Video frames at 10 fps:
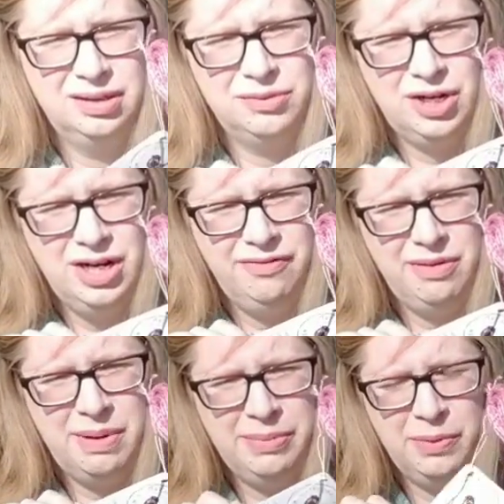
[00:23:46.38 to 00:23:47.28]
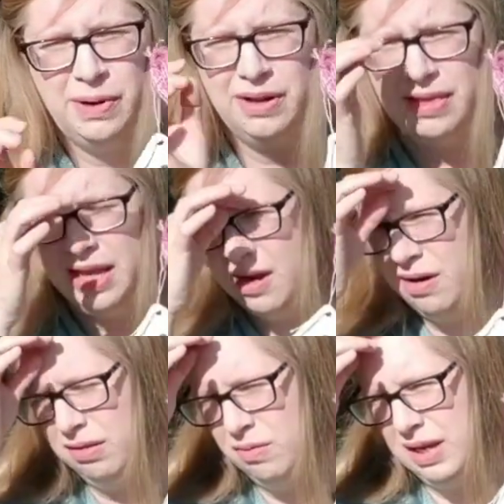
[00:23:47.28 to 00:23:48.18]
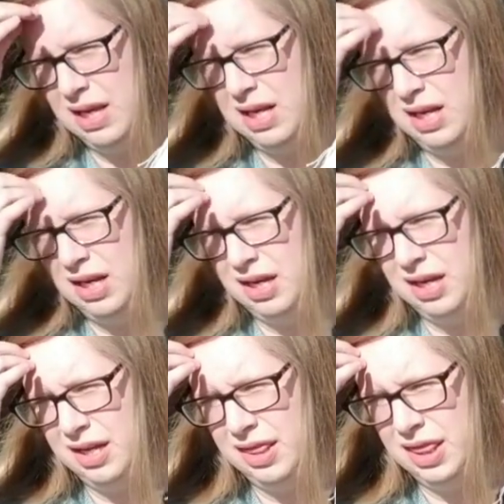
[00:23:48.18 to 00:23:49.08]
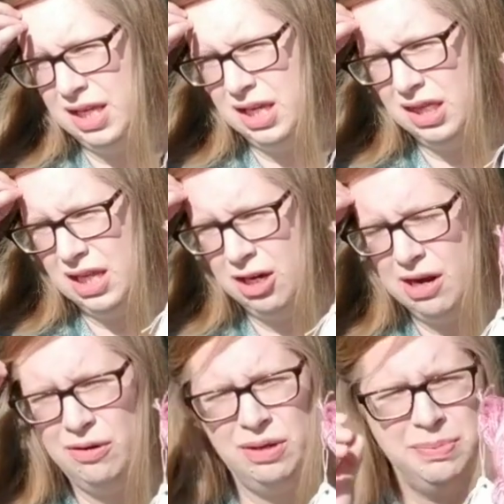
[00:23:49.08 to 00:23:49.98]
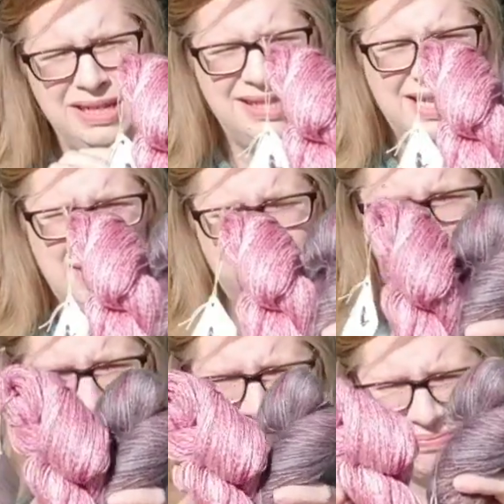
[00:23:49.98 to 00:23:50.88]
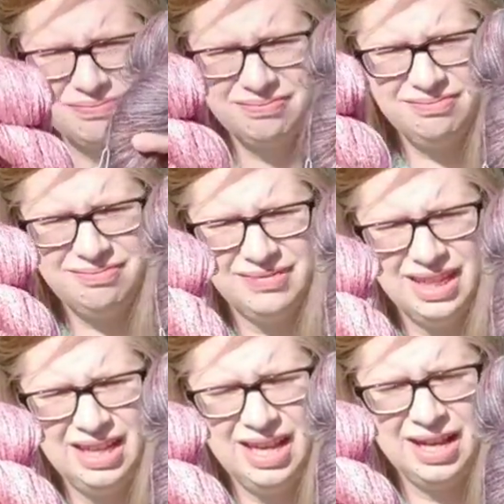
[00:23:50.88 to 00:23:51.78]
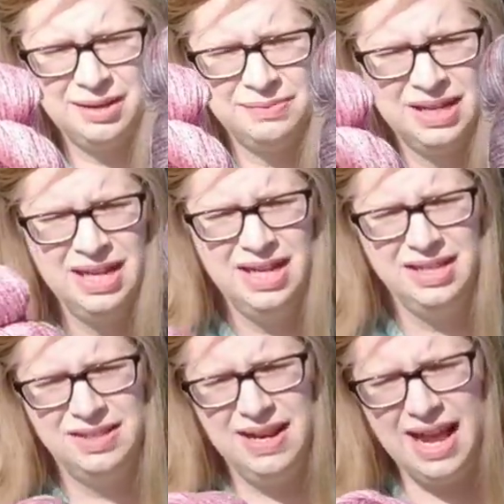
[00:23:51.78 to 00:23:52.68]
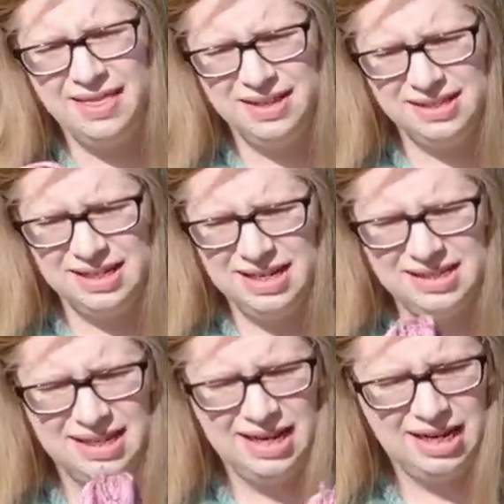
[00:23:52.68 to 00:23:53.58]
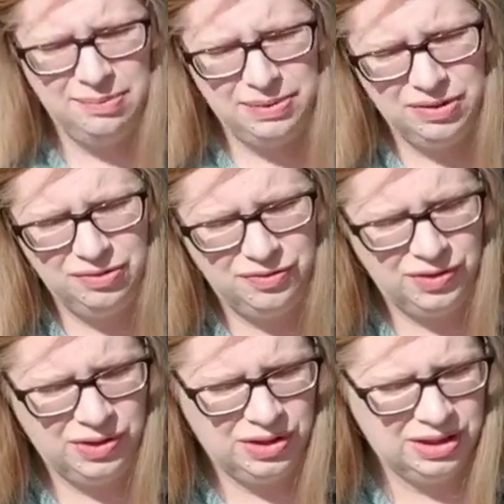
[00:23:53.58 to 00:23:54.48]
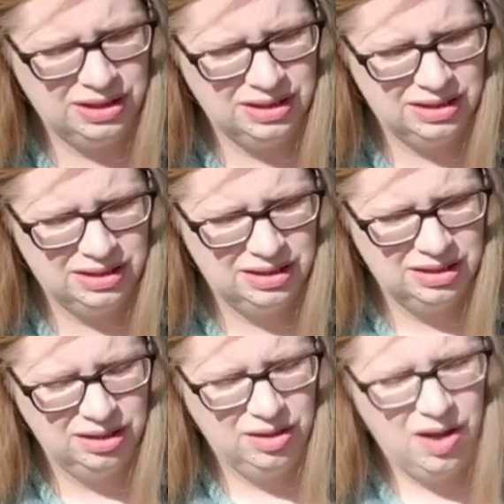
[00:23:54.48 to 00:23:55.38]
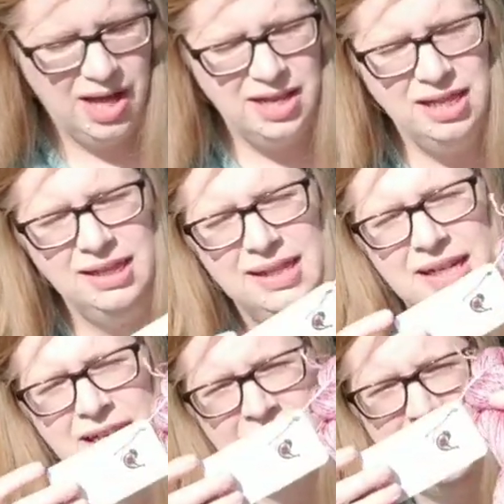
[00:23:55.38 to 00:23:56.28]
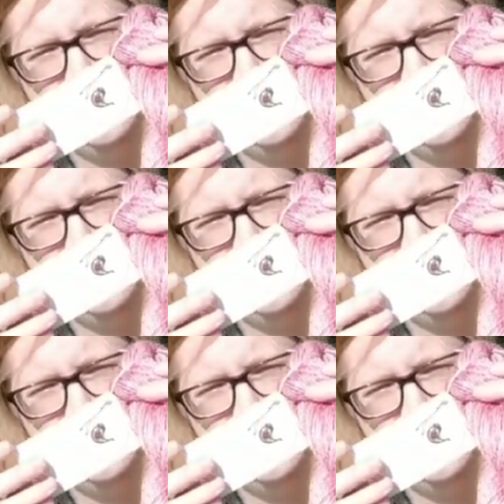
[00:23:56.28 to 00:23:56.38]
I'm trying to remember where they are located. I think they are out in BC. So yeah, this is a beautiful cotton, linen,